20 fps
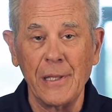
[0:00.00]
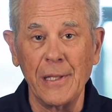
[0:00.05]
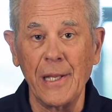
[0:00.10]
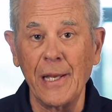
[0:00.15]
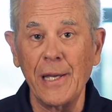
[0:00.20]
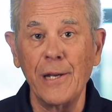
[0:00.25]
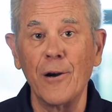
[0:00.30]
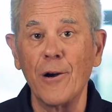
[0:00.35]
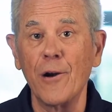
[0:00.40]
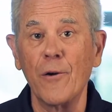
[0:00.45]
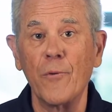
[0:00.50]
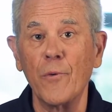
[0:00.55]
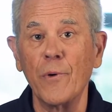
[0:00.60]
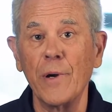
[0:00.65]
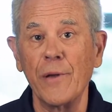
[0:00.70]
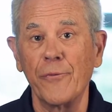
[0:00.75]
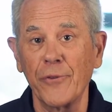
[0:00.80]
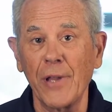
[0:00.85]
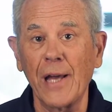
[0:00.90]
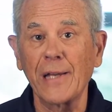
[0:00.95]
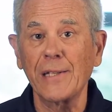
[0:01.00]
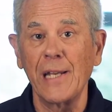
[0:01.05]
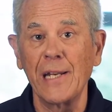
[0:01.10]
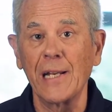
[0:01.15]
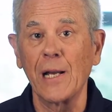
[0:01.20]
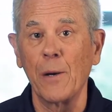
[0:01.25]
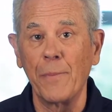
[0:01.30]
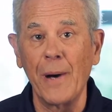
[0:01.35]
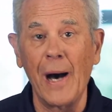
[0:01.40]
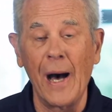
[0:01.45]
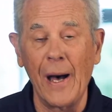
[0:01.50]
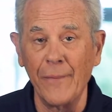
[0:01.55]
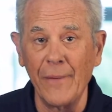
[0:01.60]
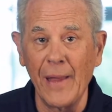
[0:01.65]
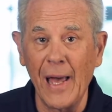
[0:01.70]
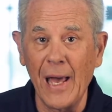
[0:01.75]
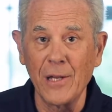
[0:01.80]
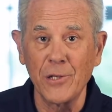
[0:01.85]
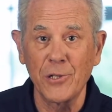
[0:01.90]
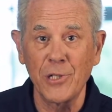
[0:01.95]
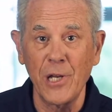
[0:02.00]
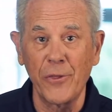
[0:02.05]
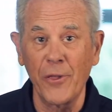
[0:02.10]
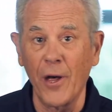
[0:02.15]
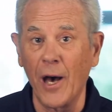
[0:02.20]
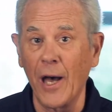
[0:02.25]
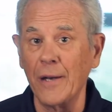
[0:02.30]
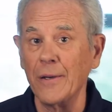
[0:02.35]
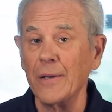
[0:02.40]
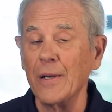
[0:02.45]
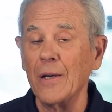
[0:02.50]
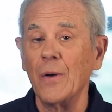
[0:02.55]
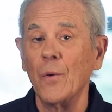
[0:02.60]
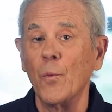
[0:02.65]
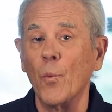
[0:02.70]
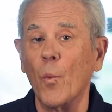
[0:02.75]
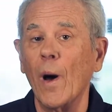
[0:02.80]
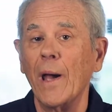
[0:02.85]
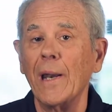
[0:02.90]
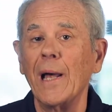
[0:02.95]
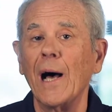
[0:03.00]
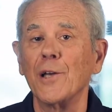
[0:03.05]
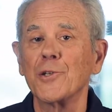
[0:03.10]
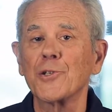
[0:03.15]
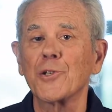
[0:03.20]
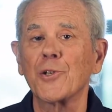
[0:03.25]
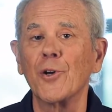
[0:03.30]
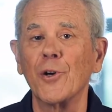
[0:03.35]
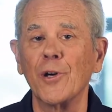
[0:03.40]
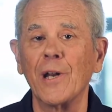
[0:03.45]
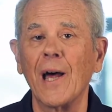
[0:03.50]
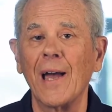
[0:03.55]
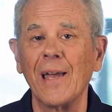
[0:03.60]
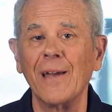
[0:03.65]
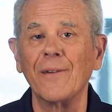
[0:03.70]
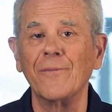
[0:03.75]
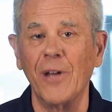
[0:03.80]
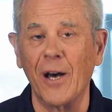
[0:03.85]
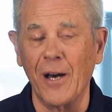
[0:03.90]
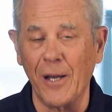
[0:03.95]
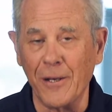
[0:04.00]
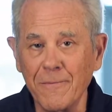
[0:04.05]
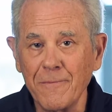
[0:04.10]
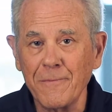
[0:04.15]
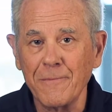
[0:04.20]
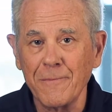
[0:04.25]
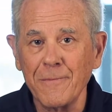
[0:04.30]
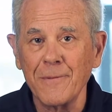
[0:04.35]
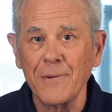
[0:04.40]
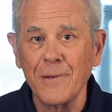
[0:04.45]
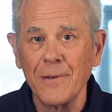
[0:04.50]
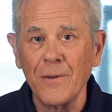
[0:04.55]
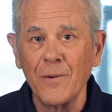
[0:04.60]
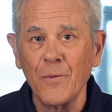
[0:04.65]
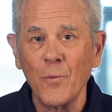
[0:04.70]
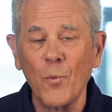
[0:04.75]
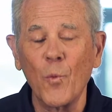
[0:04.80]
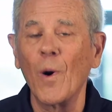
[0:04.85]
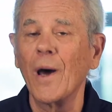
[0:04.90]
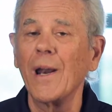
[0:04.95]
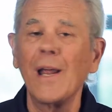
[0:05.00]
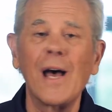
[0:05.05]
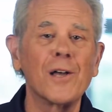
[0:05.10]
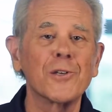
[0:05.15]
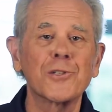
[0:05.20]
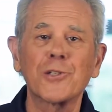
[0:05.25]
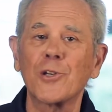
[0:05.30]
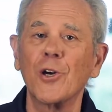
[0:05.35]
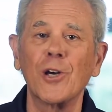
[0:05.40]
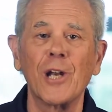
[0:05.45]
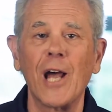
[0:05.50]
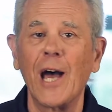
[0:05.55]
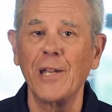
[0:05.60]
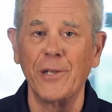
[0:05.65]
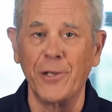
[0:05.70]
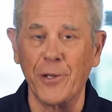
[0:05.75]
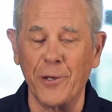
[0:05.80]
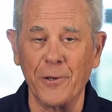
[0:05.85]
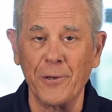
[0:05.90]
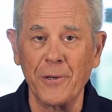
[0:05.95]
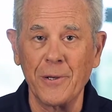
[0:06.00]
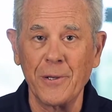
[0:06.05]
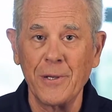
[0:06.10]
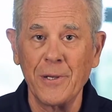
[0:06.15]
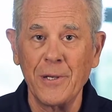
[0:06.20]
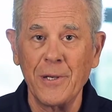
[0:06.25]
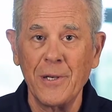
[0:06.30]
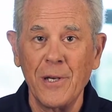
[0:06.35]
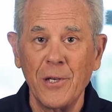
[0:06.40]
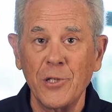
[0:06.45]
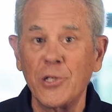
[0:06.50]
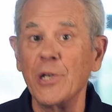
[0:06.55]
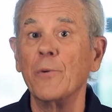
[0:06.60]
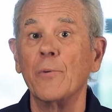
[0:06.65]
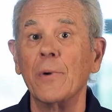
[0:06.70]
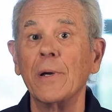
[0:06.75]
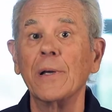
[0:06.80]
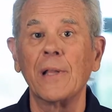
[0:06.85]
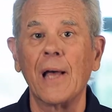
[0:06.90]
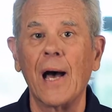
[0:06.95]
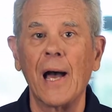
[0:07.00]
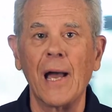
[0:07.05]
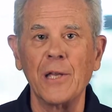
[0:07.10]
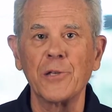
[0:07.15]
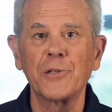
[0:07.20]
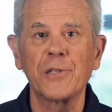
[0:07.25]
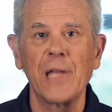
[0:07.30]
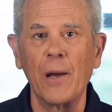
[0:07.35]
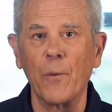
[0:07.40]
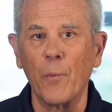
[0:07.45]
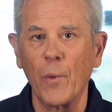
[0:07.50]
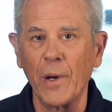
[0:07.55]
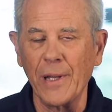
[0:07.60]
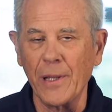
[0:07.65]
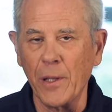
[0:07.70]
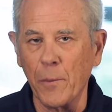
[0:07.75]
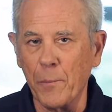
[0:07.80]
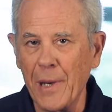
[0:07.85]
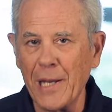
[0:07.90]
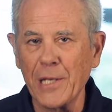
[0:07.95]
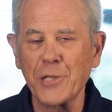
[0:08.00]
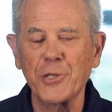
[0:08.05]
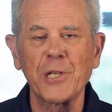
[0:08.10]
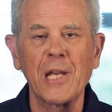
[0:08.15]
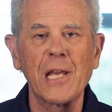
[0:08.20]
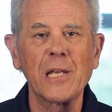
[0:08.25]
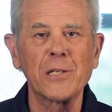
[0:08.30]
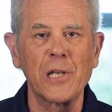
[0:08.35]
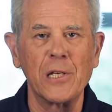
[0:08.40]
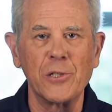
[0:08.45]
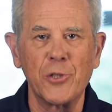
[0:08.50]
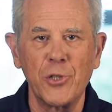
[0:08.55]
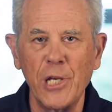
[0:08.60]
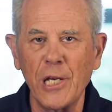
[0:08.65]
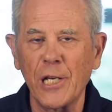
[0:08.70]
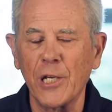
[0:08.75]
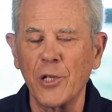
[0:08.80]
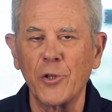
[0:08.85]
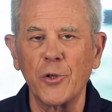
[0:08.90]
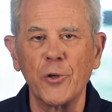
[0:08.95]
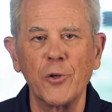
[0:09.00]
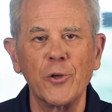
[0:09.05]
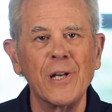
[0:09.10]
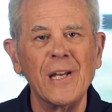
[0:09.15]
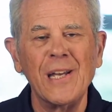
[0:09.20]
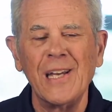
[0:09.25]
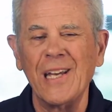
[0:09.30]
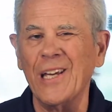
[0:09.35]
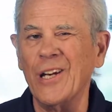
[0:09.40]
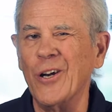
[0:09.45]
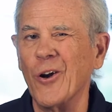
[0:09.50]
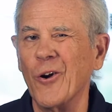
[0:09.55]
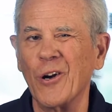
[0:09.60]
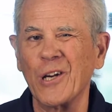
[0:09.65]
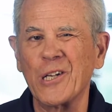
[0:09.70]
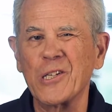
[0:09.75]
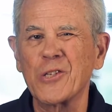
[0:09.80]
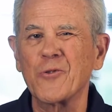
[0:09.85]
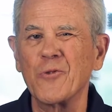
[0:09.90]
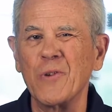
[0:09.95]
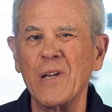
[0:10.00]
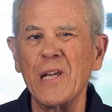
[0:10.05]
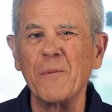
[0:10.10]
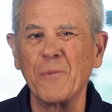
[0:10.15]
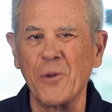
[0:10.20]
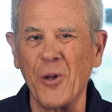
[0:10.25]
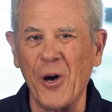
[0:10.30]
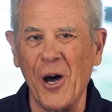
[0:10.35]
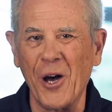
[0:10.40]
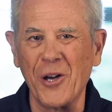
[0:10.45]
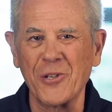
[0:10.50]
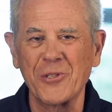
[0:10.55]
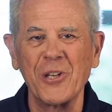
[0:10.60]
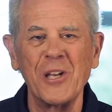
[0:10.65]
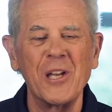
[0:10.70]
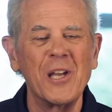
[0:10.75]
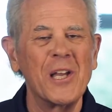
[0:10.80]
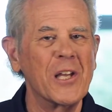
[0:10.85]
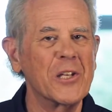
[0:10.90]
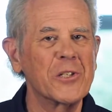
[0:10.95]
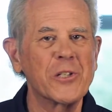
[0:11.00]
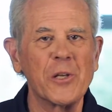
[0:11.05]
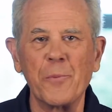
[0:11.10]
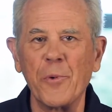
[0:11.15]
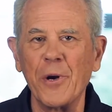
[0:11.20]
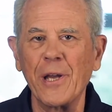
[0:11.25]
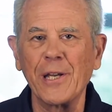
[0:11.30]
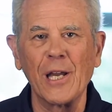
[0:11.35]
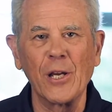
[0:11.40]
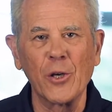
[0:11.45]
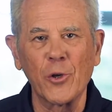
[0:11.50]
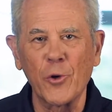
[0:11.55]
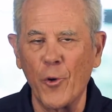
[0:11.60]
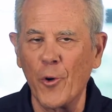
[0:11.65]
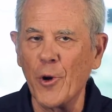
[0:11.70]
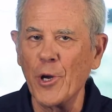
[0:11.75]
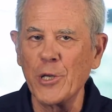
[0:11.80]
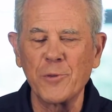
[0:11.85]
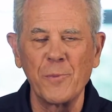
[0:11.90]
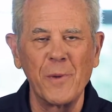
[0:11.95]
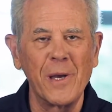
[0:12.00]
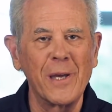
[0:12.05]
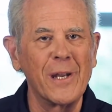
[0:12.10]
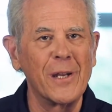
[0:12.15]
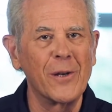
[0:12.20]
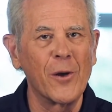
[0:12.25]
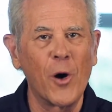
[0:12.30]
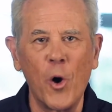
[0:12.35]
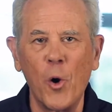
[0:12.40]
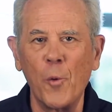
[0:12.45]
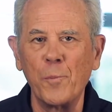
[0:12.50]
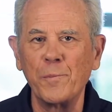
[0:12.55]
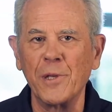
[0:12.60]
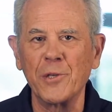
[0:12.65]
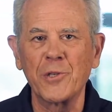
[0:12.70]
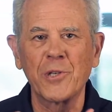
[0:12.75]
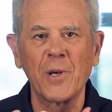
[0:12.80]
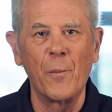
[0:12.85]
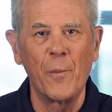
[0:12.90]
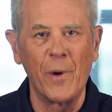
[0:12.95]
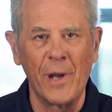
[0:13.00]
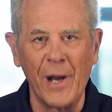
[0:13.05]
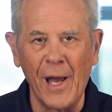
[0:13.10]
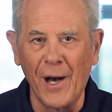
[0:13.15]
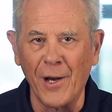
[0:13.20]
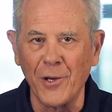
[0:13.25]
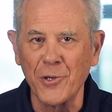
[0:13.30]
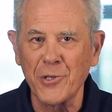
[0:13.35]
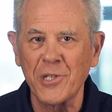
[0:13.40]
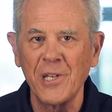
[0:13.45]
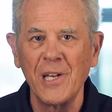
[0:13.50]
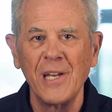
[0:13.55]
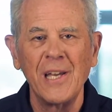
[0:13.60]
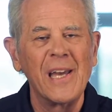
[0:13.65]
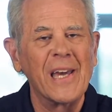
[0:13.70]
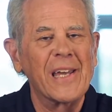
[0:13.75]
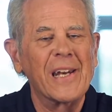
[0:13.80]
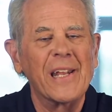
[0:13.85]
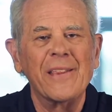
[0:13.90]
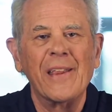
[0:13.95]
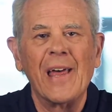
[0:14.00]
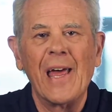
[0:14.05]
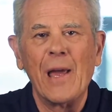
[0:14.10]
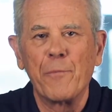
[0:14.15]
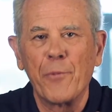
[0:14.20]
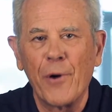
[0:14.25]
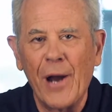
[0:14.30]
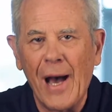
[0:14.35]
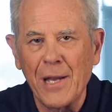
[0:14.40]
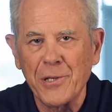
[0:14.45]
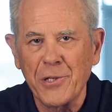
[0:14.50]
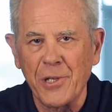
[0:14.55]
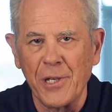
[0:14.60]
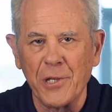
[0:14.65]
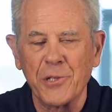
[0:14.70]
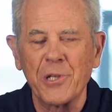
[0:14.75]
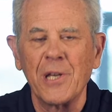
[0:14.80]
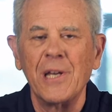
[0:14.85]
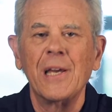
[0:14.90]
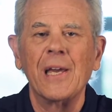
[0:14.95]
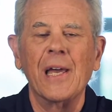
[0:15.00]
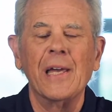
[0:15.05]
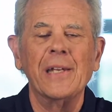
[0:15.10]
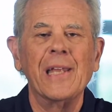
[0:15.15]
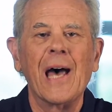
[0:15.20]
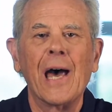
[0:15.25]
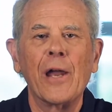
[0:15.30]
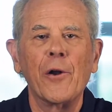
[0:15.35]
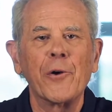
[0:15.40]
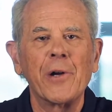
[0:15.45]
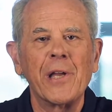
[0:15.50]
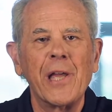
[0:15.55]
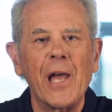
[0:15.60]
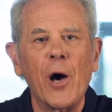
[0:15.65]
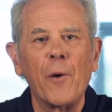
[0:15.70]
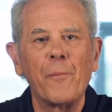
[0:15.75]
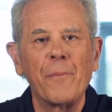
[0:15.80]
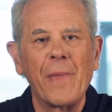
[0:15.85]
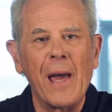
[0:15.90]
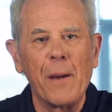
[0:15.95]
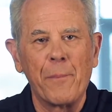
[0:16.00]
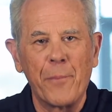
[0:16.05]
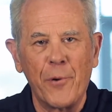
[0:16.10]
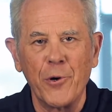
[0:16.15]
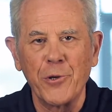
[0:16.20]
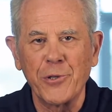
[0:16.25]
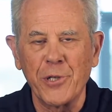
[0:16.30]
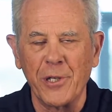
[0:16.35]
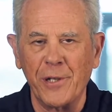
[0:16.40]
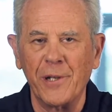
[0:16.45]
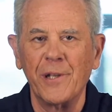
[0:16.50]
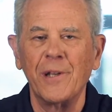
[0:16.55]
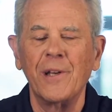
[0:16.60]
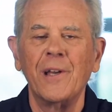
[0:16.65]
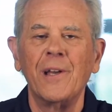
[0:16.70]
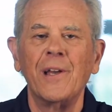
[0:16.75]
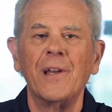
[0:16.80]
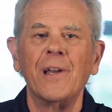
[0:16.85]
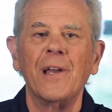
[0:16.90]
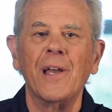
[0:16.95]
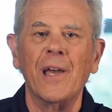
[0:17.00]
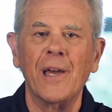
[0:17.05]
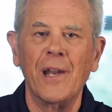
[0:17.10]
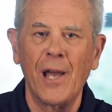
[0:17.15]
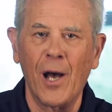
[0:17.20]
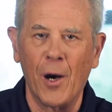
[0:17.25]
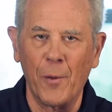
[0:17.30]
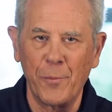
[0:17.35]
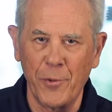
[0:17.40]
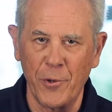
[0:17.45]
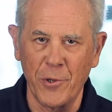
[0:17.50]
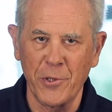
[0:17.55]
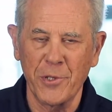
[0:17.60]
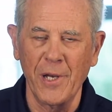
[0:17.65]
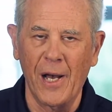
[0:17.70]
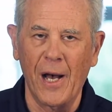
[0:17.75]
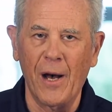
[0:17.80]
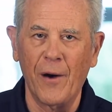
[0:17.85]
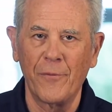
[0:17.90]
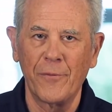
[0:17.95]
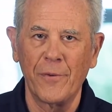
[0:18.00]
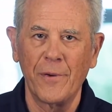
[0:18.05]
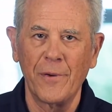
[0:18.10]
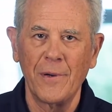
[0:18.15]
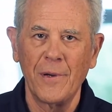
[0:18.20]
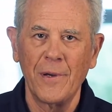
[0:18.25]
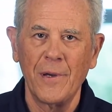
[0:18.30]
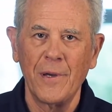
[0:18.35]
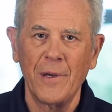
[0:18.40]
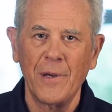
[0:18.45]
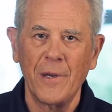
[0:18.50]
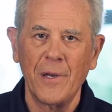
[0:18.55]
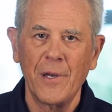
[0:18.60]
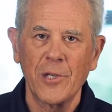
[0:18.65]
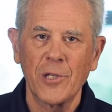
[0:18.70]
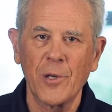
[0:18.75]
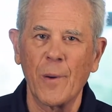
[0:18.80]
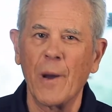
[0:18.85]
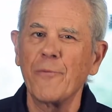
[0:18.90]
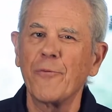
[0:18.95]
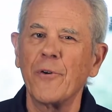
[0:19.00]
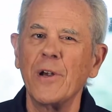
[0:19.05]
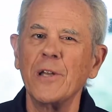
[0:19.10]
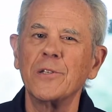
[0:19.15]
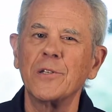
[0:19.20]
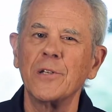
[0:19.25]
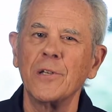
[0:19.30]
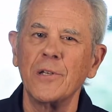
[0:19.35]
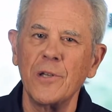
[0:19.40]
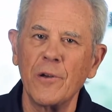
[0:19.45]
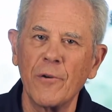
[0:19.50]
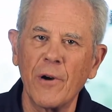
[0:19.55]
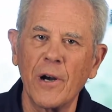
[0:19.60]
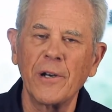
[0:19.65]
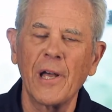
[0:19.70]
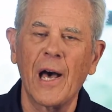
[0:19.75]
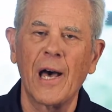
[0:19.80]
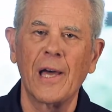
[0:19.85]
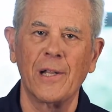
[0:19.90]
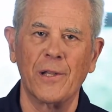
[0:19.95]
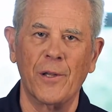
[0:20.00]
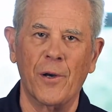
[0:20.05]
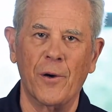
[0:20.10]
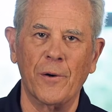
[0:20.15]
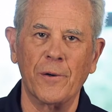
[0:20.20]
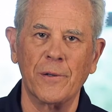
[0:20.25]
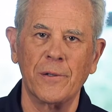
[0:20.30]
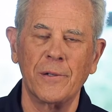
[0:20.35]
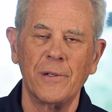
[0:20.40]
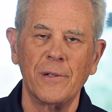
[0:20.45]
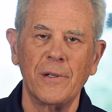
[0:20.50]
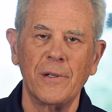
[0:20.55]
Later, reflecting upon that, she thought, what else could I have done? What else could I do? She realized that one of the best things that she could do in her extreme loss is to bring encouragement and hope to someone else. And in that process, it not only helped that person, it helped herself. So my friends, you are not alone.